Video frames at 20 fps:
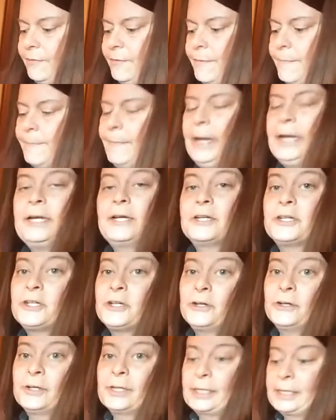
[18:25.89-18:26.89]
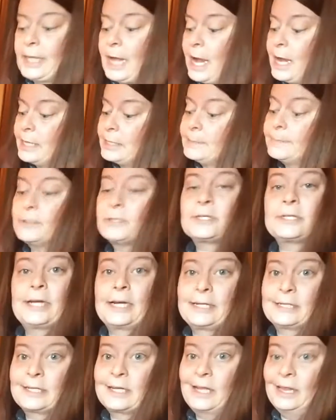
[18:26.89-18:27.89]
making sure that the hospital
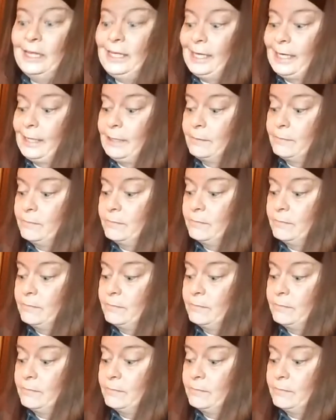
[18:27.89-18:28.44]
stays clean.